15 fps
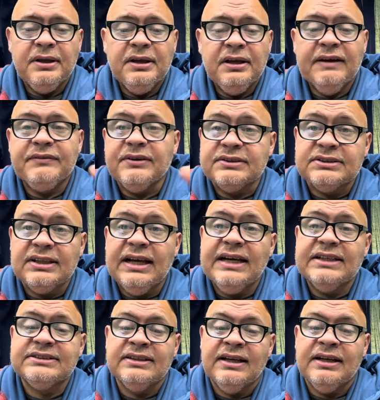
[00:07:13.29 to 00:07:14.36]
If they're
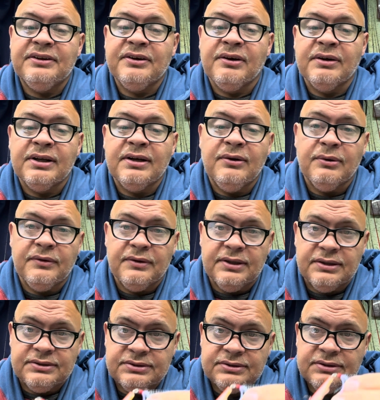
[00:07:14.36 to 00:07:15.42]
slashing at it, they're gonna get a hold of
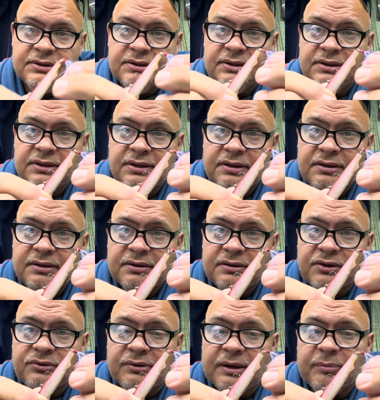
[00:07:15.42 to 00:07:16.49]
this, the
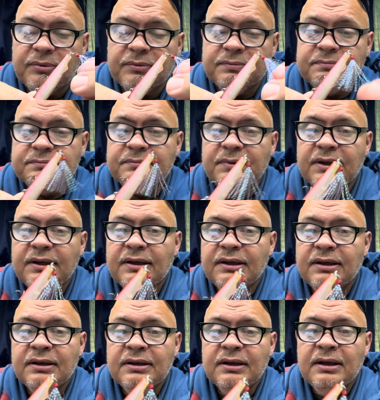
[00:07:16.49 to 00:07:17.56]
treble.
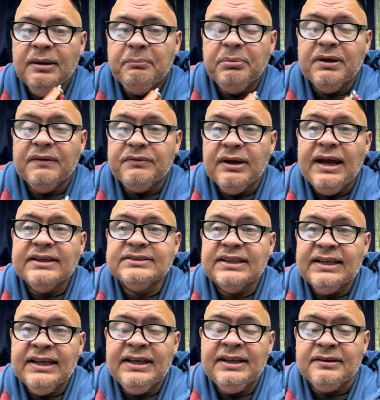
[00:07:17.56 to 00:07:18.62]
But if they're actually
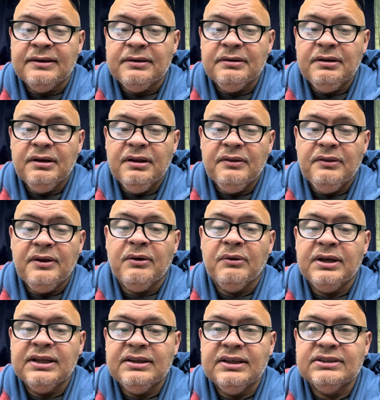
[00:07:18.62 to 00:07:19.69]
eating it, they're gonna
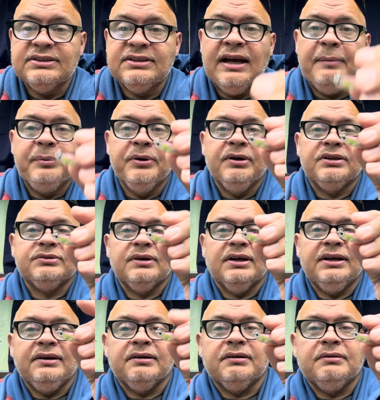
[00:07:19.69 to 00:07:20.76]
get these top hooks right
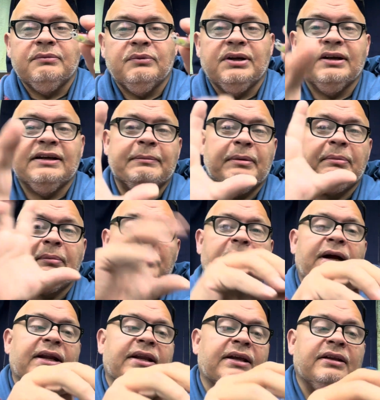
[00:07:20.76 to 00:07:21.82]
here when they come up and
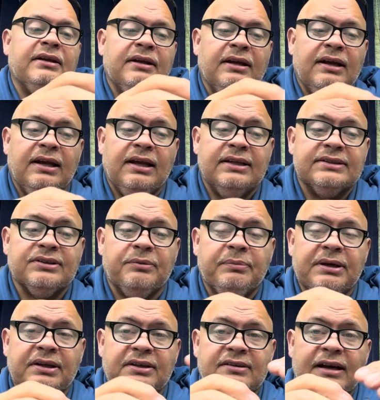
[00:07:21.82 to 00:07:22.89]
bite it, and it's gonna be
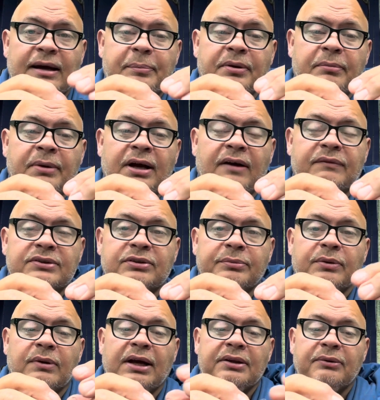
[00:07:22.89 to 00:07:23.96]
in the top of their mouth. It's gonna be
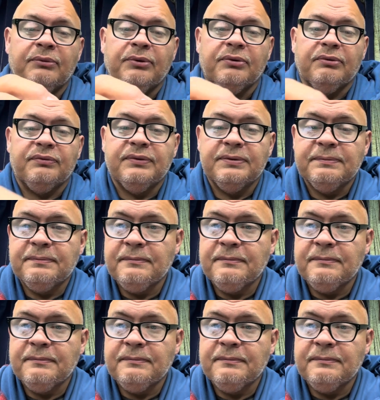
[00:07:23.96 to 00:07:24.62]
right in the roof.